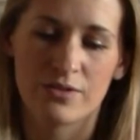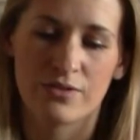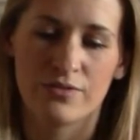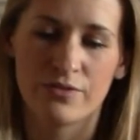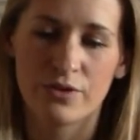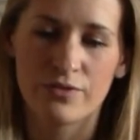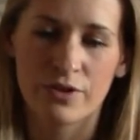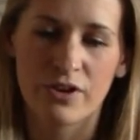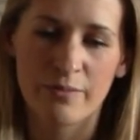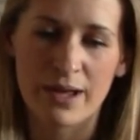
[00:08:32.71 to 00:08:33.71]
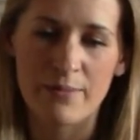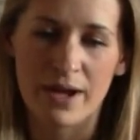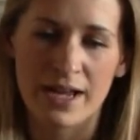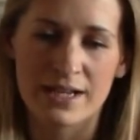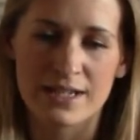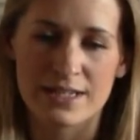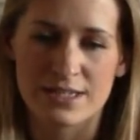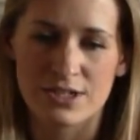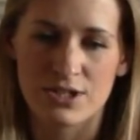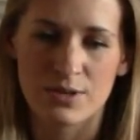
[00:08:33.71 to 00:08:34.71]
the forefront of my mind is
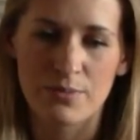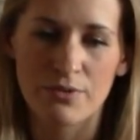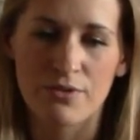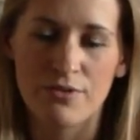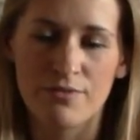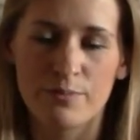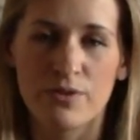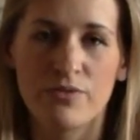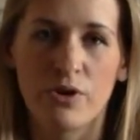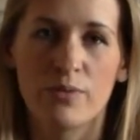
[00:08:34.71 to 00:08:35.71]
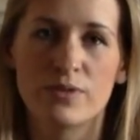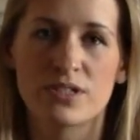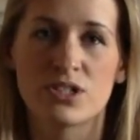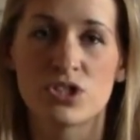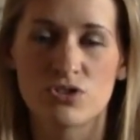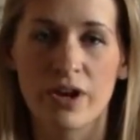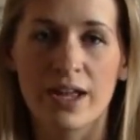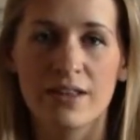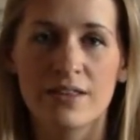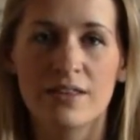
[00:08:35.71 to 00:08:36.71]
to improve performance and
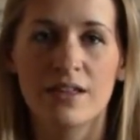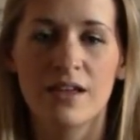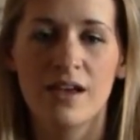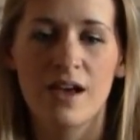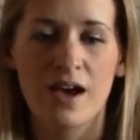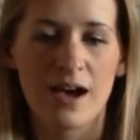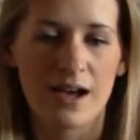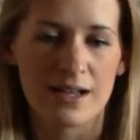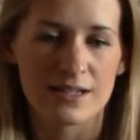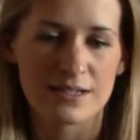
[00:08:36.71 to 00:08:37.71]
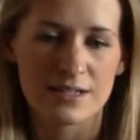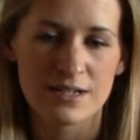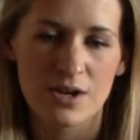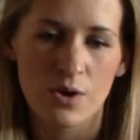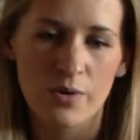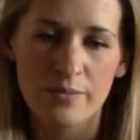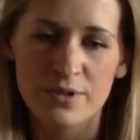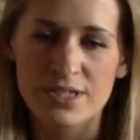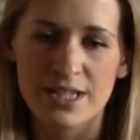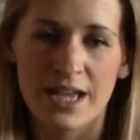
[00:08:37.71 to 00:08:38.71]
strength. And I'm
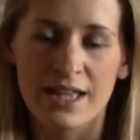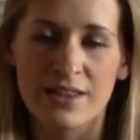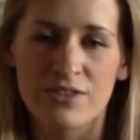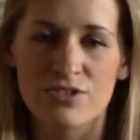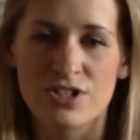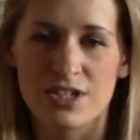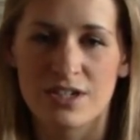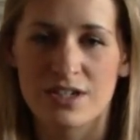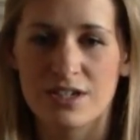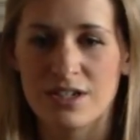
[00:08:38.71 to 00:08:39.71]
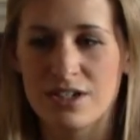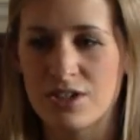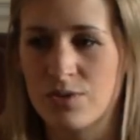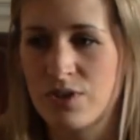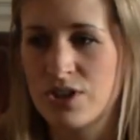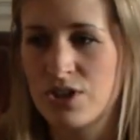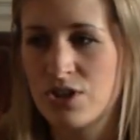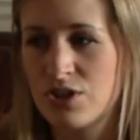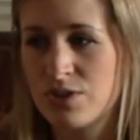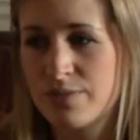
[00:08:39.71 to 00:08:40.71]
not saying that there's,
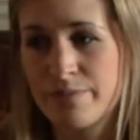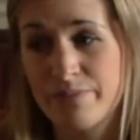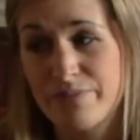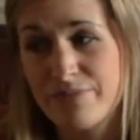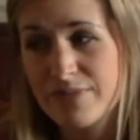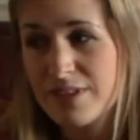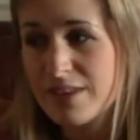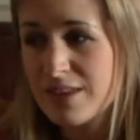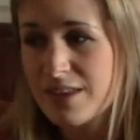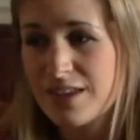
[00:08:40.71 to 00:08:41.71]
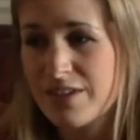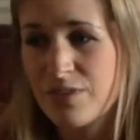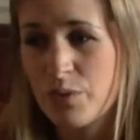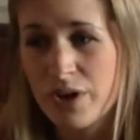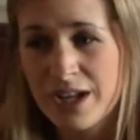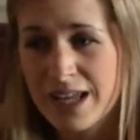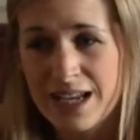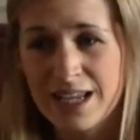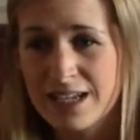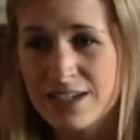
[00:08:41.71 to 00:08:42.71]
if you want to get
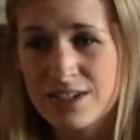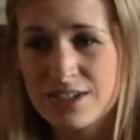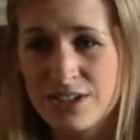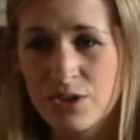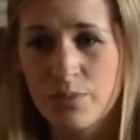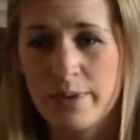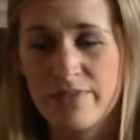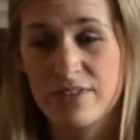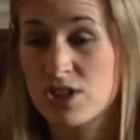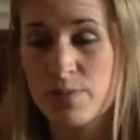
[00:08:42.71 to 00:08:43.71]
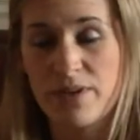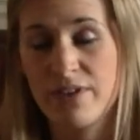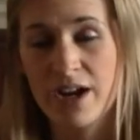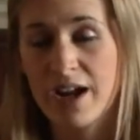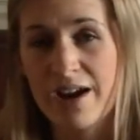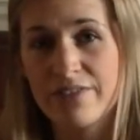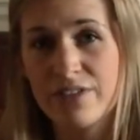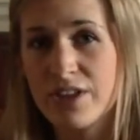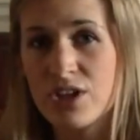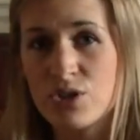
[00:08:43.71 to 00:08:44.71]
lean, just be very
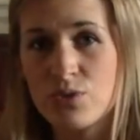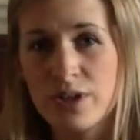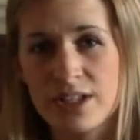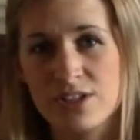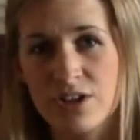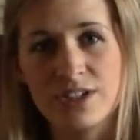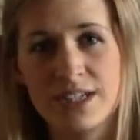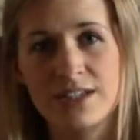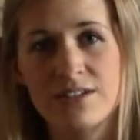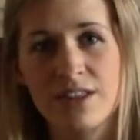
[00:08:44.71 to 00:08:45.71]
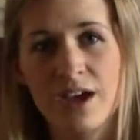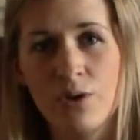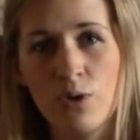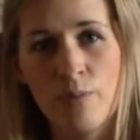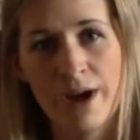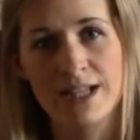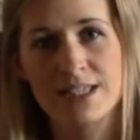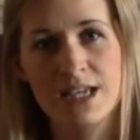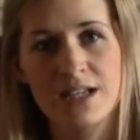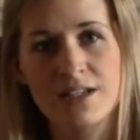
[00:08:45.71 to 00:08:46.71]
careful that you don't get sucked into that whole
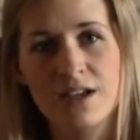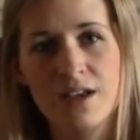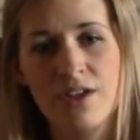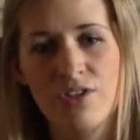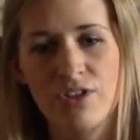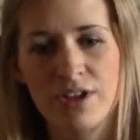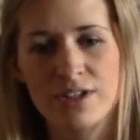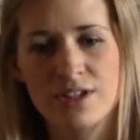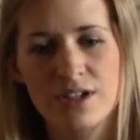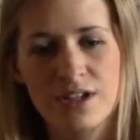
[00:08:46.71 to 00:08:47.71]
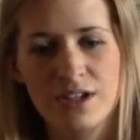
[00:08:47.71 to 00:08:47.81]
mindset that